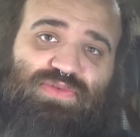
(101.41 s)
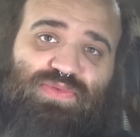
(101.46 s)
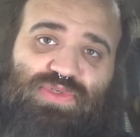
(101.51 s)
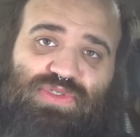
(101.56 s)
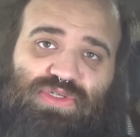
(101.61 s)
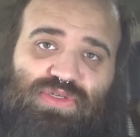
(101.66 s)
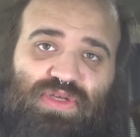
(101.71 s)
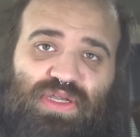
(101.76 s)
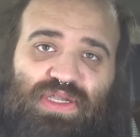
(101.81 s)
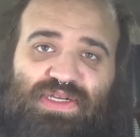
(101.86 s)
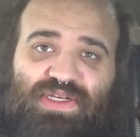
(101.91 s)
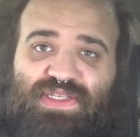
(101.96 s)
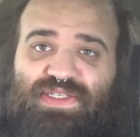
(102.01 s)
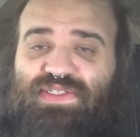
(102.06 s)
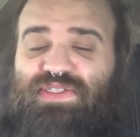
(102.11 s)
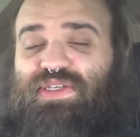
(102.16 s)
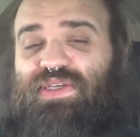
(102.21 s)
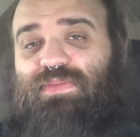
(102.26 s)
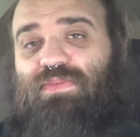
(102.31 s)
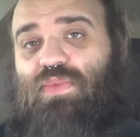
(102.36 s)
Would you like to
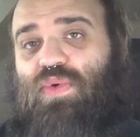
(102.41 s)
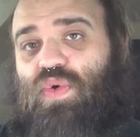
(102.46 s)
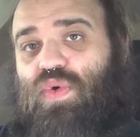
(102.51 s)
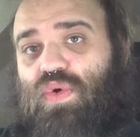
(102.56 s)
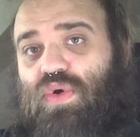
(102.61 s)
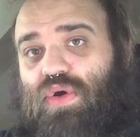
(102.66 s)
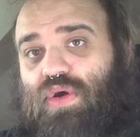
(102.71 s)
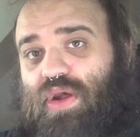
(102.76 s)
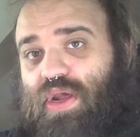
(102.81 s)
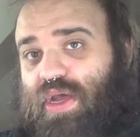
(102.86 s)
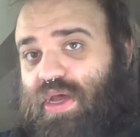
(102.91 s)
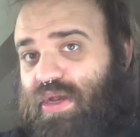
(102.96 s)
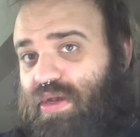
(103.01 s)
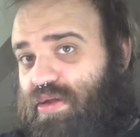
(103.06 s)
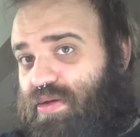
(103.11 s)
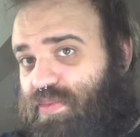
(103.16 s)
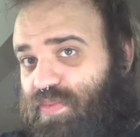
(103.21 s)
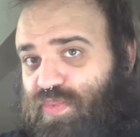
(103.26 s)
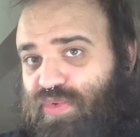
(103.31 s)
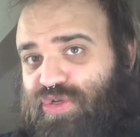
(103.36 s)
see more Gundam?